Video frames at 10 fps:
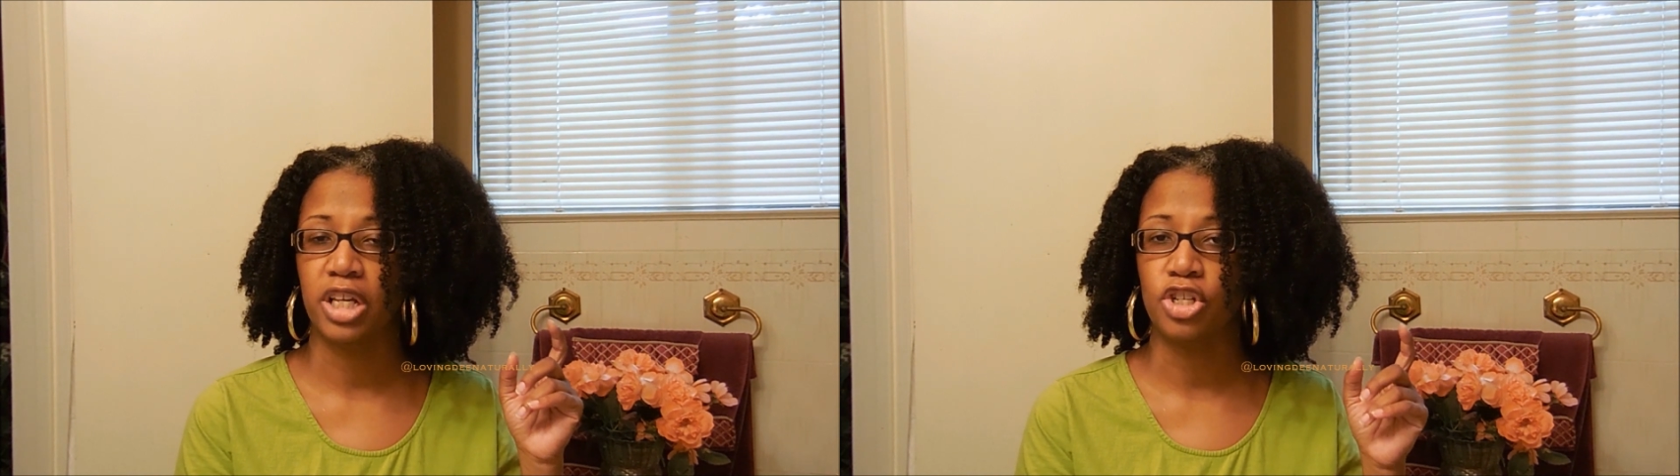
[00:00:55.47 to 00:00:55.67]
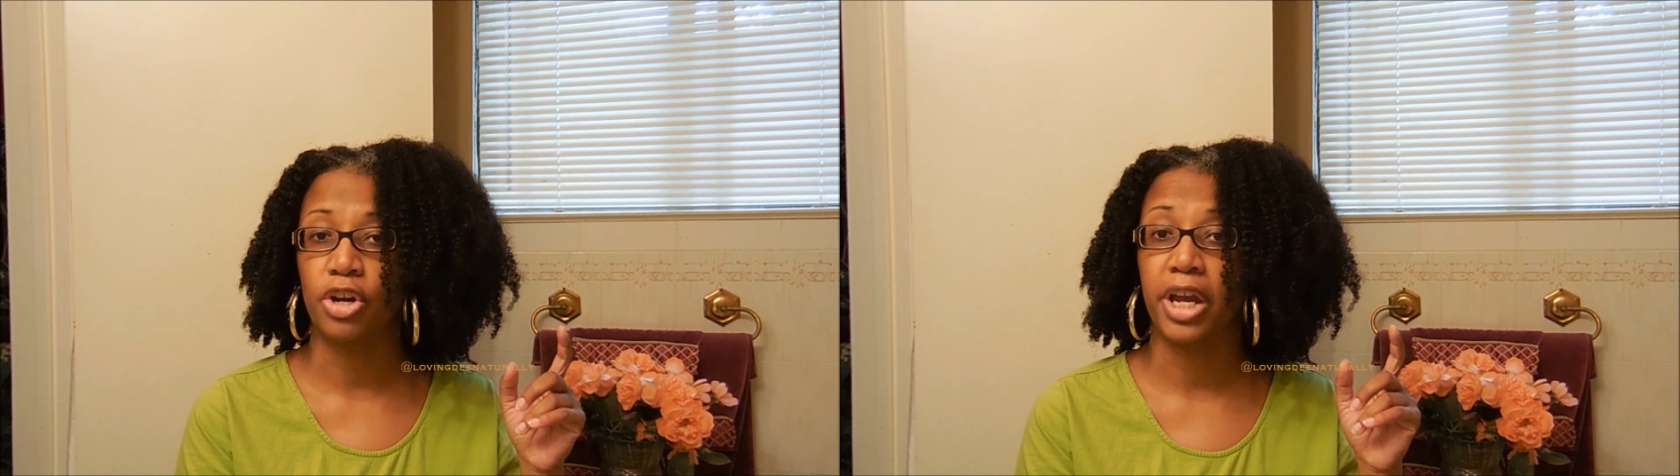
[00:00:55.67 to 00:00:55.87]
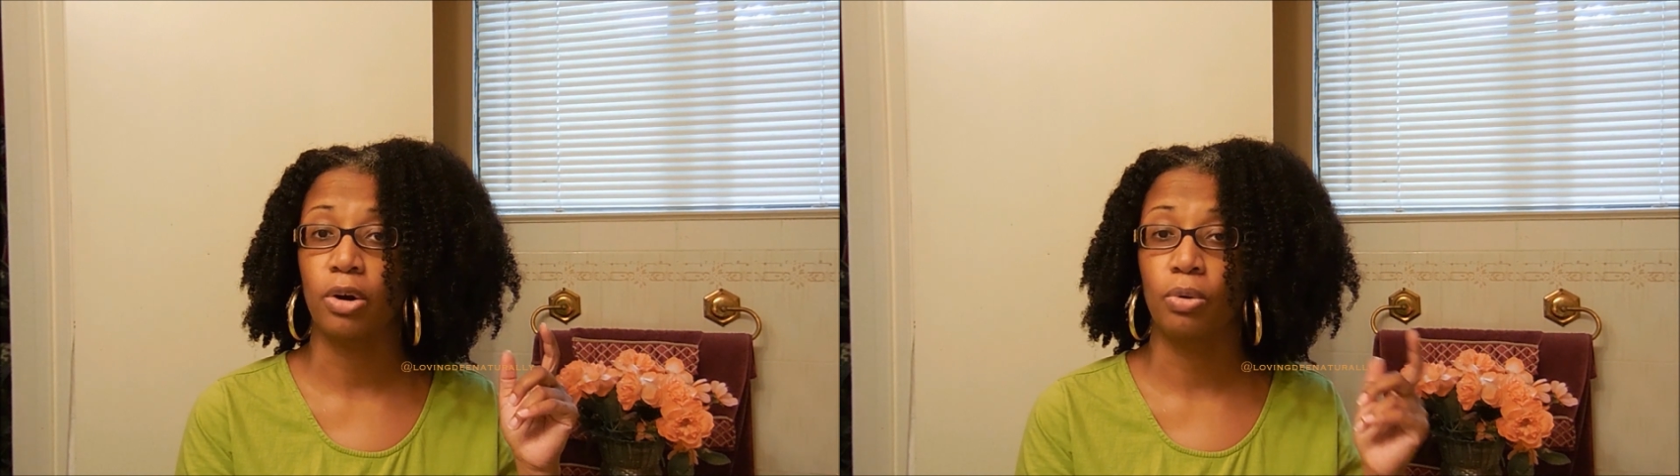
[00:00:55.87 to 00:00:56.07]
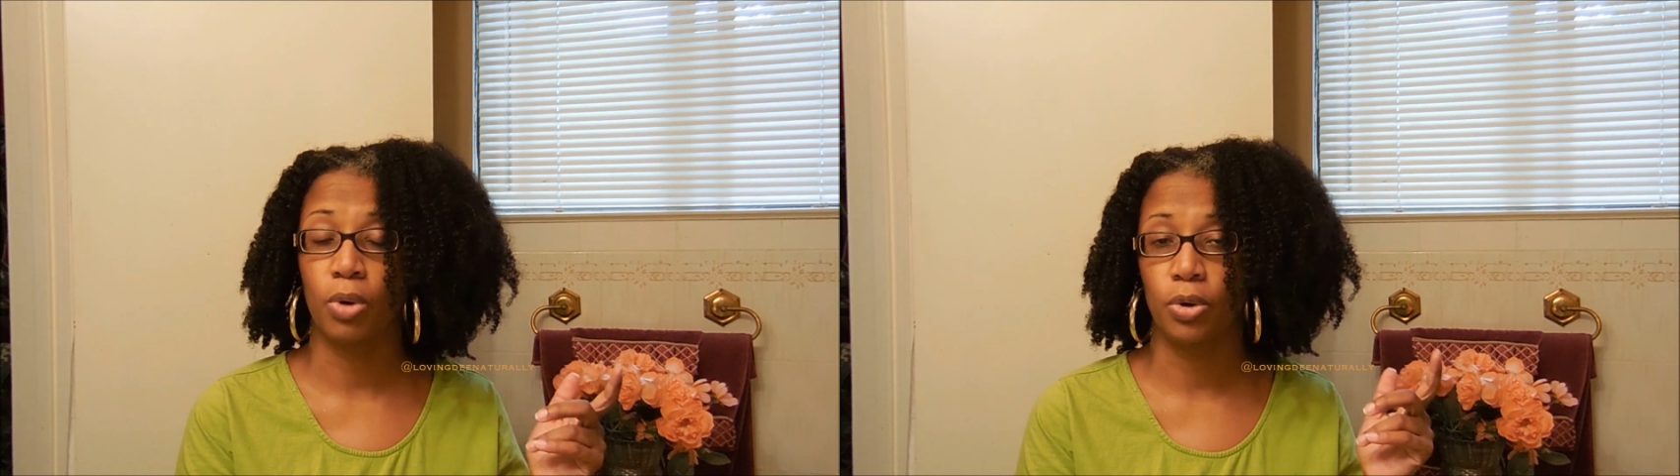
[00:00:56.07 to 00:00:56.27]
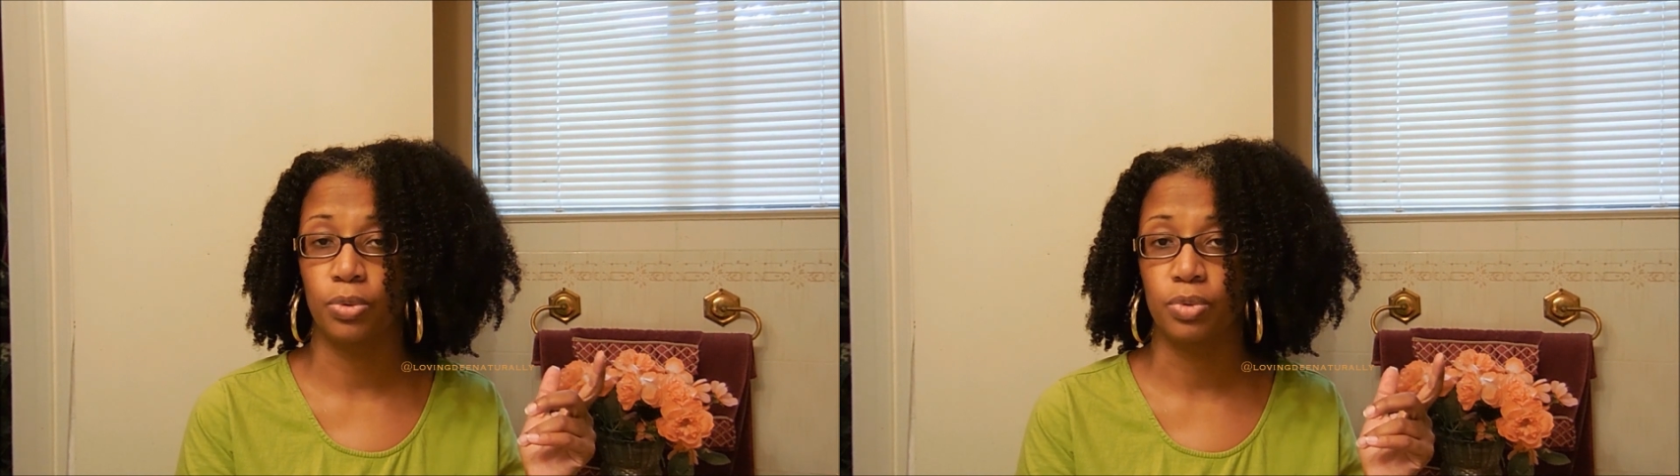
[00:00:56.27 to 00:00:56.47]
that your hair
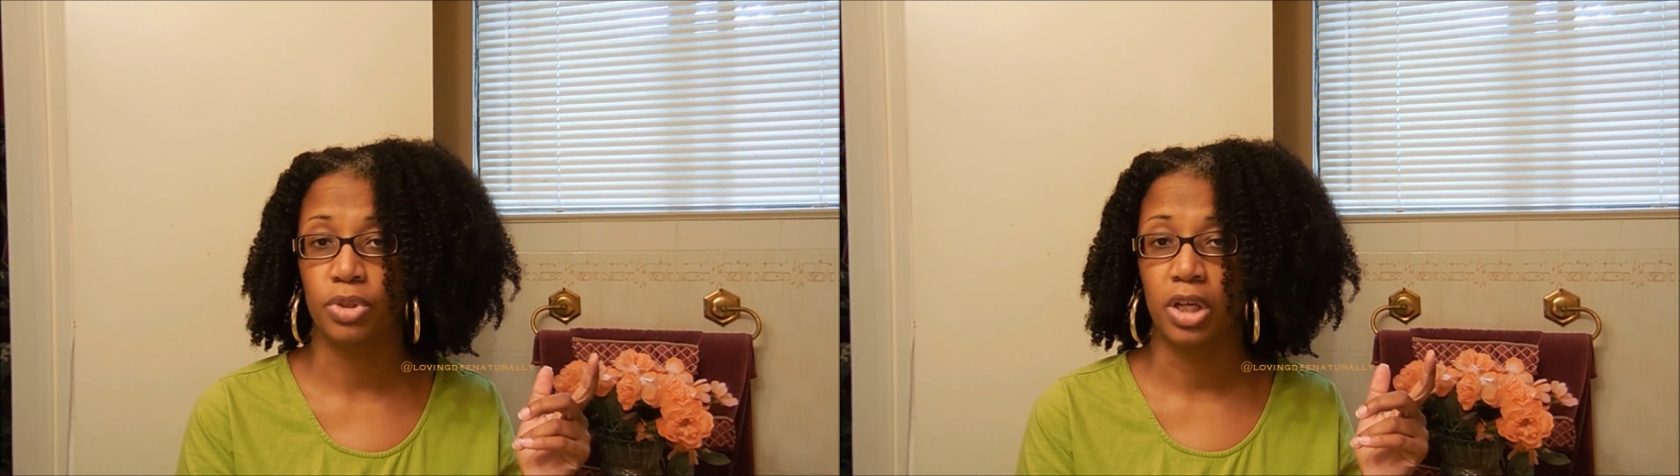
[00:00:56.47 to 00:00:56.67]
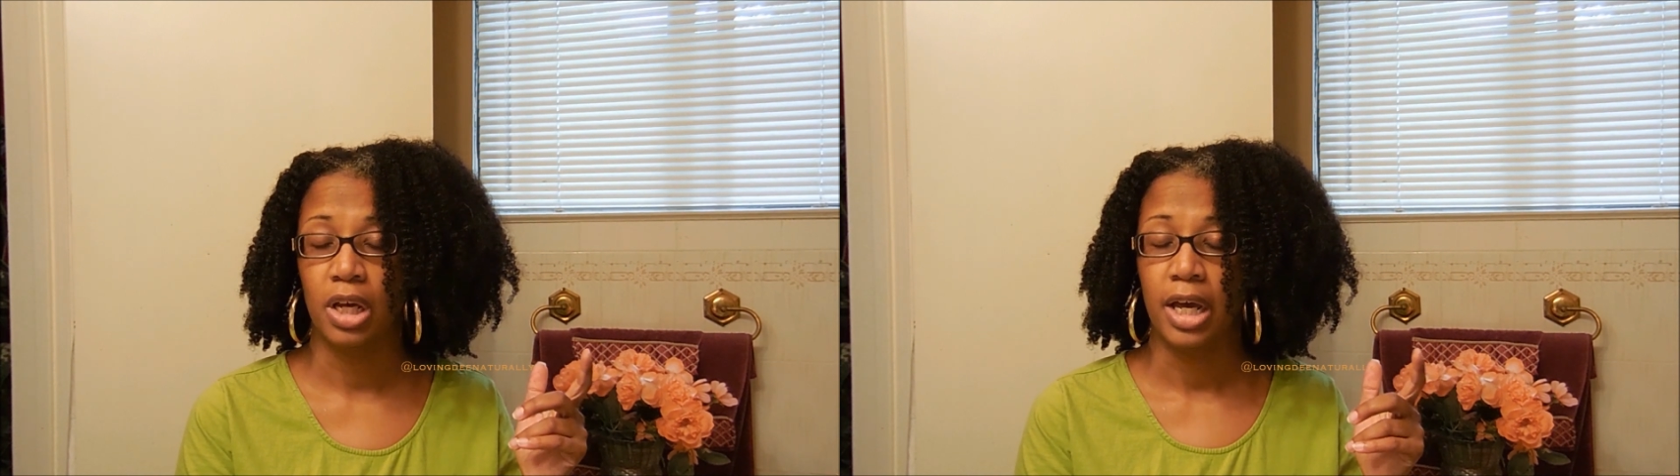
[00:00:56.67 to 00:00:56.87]
grows.